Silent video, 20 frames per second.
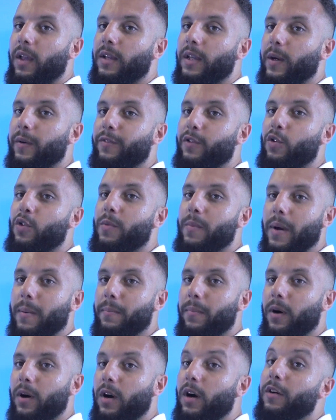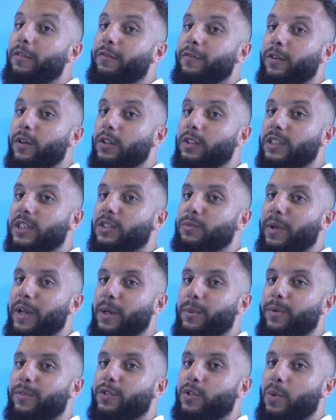Now if you remember, a foot is made
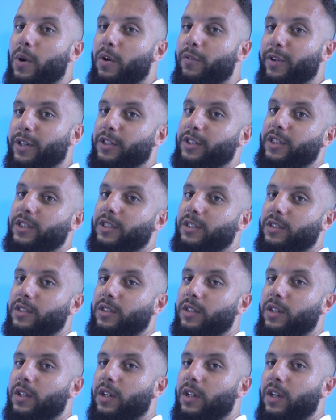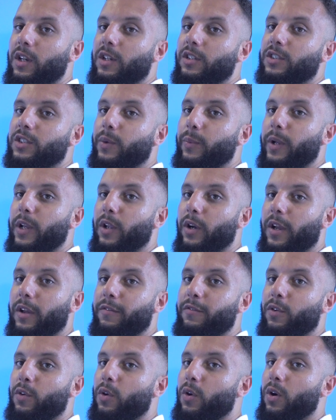up of 12 inches. So we're looking
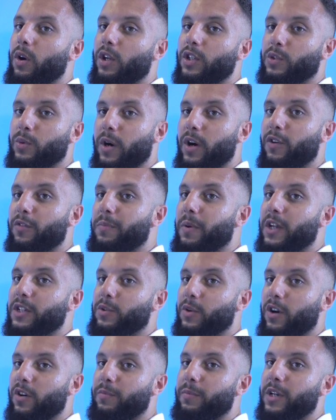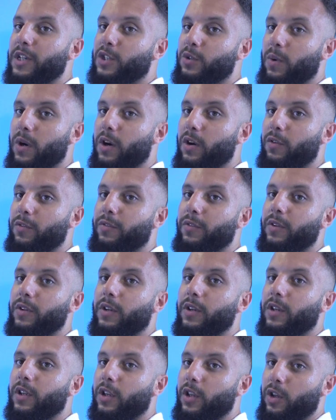for a 12 by 12 by 12
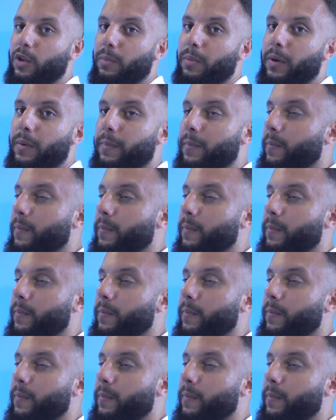cube.